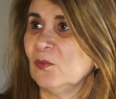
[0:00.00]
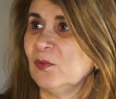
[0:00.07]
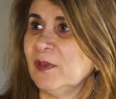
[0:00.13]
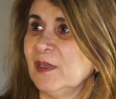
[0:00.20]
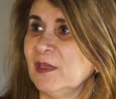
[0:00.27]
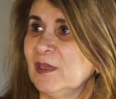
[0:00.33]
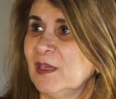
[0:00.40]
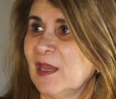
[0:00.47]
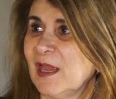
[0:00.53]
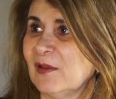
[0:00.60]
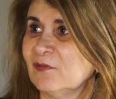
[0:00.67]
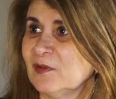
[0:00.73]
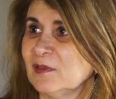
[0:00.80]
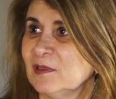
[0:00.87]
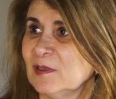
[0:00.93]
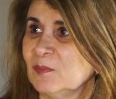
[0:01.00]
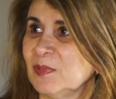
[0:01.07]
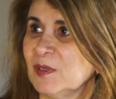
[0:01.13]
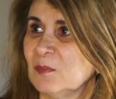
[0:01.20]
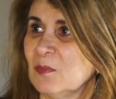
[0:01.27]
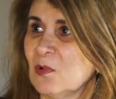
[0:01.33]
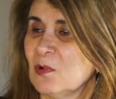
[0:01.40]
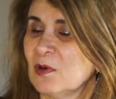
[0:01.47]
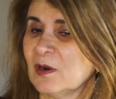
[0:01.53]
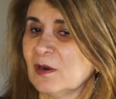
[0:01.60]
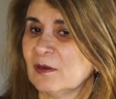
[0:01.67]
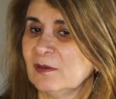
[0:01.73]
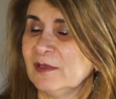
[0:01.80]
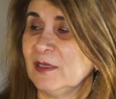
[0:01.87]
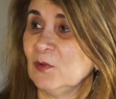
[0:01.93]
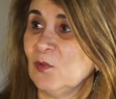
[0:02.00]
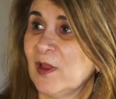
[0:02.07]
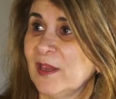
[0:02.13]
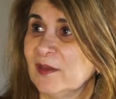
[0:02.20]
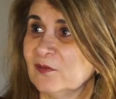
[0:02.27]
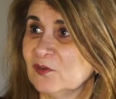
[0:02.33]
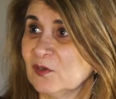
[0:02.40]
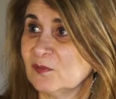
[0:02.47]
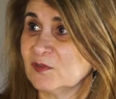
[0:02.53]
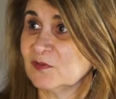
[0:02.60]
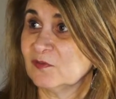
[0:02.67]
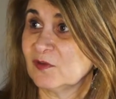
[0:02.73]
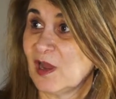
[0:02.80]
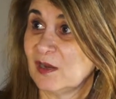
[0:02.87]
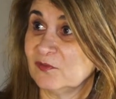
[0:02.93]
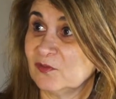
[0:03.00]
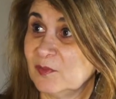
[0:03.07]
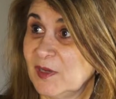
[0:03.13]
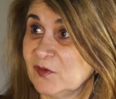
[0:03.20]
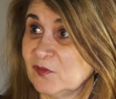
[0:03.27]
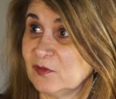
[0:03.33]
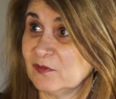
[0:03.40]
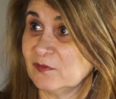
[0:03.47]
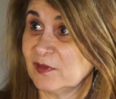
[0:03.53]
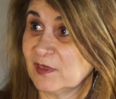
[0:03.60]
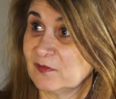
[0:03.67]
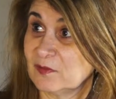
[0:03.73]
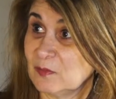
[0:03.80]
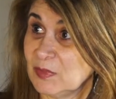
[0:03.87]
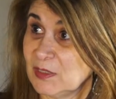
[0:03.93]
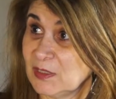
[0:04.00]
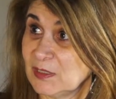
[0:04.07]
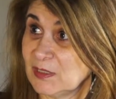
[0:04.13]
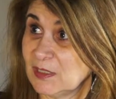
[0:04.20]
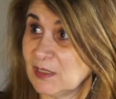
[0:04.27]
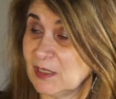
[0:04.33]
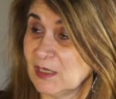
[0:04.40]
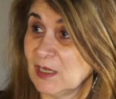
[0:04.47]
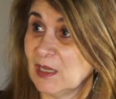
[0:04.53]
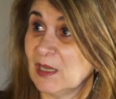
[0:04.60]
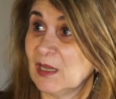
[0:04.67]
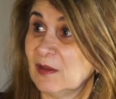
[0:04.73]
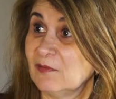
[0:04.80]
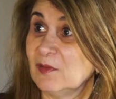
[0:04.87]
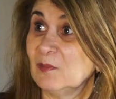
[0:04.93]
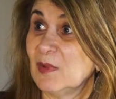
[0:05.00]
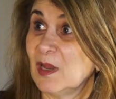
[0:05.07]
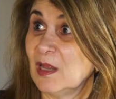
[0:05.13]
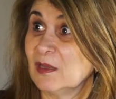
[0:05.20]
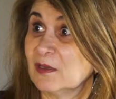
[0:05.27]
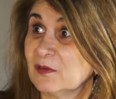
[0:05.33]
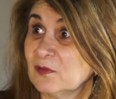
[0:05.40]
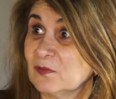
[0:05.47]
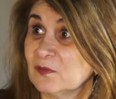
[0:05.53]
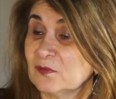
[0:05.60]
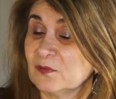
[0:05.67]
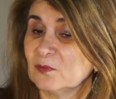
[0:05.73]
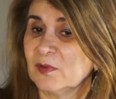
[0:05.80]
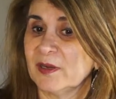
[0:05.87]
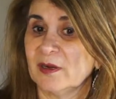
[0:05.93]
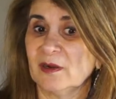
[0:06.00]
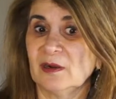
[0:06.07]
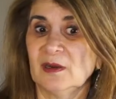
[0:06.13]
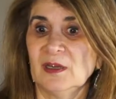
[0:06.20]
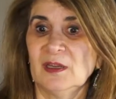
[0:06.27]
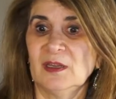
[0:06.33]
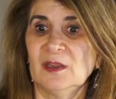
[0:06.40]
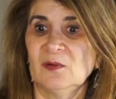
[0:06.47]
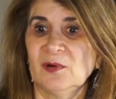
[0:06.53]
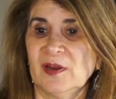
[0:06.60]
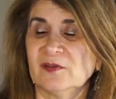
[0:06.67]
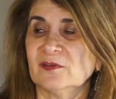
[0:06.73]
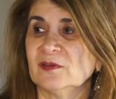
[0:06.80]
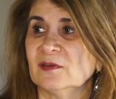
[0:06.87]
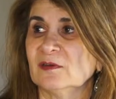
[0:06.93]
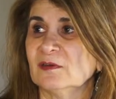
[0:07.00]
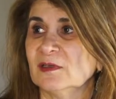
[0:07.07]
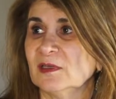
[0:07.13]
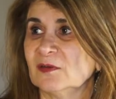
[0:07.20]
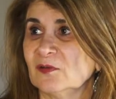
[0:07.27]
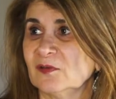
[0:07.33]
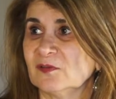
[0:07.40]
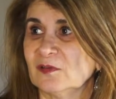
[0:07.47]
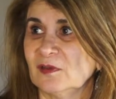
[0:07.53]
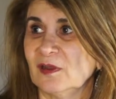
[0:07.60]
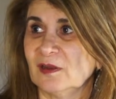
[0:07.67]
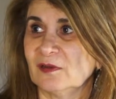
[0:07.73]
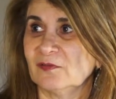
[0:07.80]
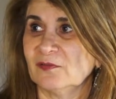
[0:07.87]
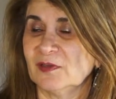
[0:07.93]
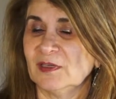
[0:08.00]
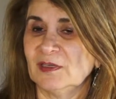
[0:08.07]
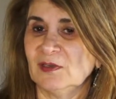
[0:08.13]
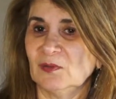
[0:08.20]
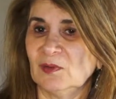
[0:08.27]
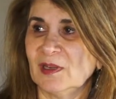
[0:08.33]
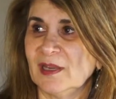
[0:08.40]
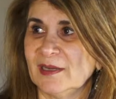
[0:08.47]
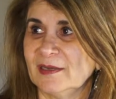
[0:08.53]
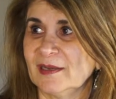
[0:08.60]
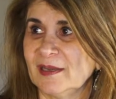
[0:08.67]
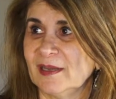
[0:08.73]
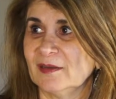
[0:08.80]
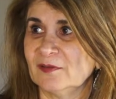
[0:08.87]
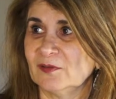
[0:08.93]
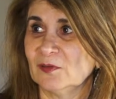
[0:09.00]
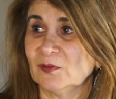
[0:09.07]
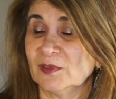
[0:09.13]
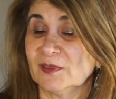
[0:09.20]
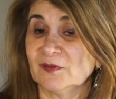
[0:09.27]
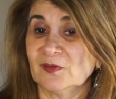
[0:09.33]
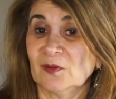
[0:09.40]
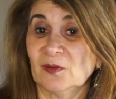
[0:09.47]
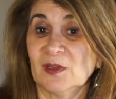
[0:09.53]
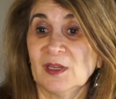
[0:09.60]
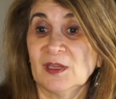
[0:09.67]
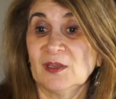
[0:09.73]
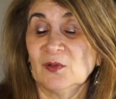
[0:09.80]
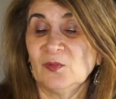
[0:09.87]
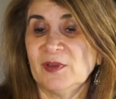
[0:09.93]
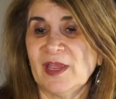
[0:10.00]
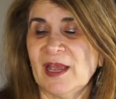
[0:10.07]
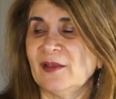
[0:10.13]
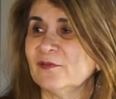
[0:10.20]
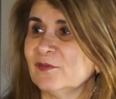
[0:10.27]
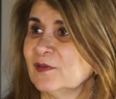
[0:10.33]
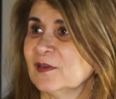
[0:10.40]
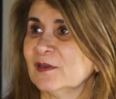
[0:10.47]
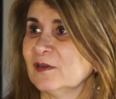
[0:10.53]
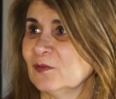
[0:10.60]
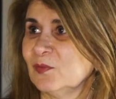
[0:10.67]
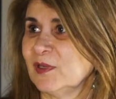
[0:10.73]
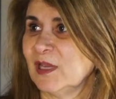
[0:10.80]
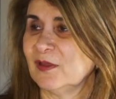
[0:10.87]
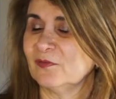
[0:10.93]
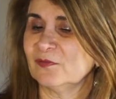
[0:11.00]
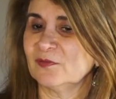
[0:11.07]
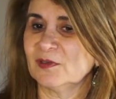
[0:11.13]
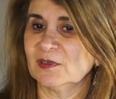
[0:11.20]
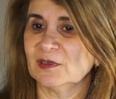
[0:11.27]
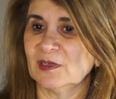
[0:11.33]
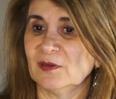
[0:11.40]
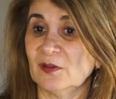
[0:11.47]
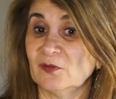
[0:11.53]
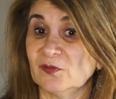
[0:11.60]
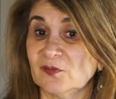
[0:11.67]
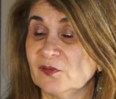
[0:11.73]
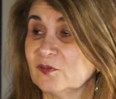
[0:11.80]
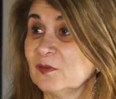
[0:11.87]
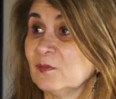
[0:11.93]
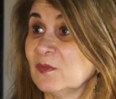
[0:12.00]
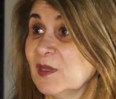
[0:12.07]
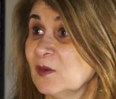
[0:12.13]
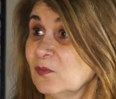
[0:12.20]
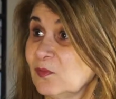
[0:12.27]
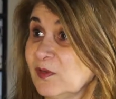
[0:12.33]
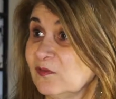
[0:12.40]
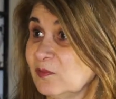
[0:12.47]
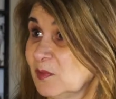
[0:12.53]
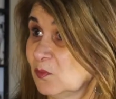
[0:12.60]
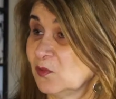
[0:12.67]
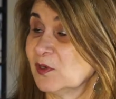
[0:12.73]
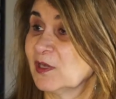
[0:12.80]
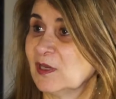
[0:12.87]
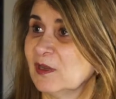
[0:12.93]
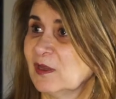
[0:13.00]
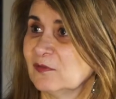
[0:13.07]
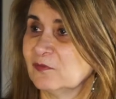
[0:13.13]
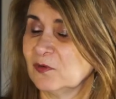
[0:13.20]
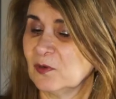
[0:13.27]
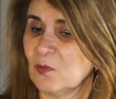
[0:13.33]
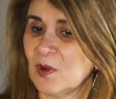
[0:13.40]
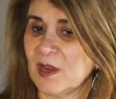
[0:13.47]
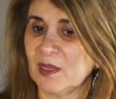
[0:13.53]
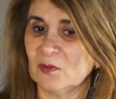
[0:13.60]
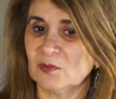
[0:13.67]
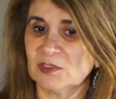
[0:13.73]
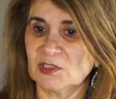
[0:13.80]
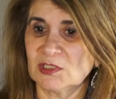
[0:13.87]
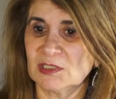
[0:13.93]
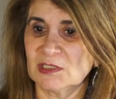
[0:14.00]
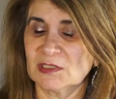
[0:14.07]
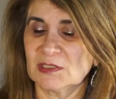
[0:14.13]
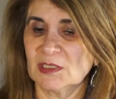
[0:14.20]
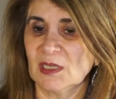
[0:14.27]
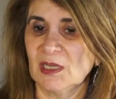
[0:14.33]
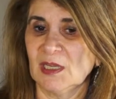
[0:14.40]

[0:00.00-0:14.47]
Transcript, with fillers: we have a little bit more leeway in terms of conformational flexibility right. of the molecules, where whereas in, in crystallography you kind of can't do it. So we have uh, we have uh, another system that we've been working on for a while, which is